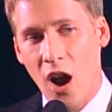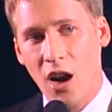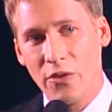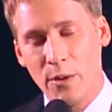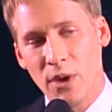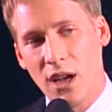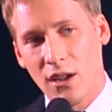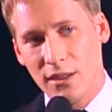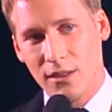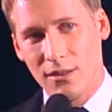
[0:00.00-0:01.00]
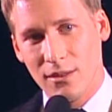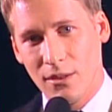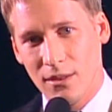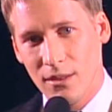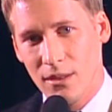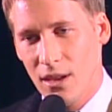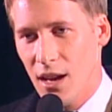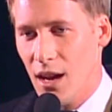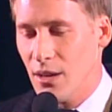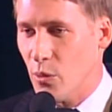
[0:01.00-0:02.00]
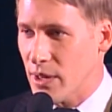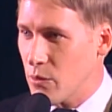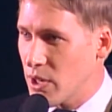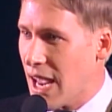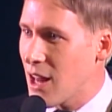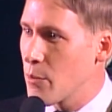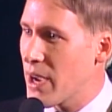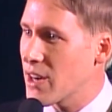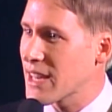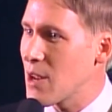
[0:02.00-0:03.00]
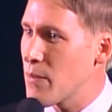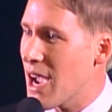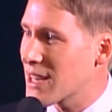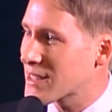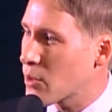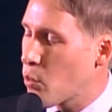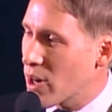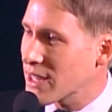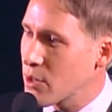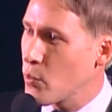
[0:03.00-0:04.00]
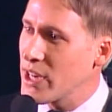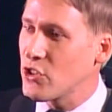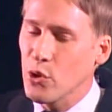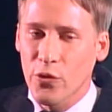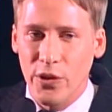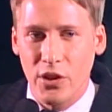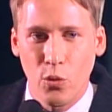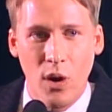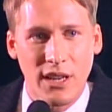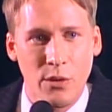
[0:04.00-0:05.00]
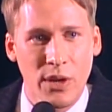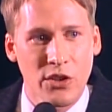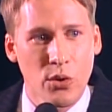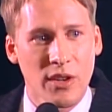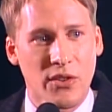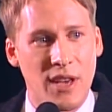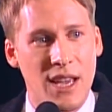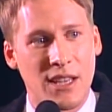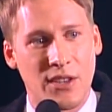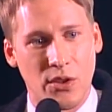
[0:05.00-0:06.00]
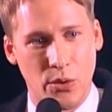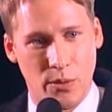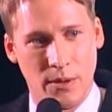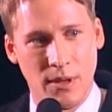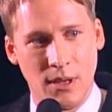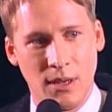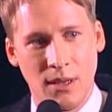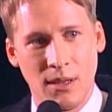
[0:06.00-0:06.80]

And when Harvey Milk, when Alan Baird came back and said, what can we do for you? What can we do to thank you?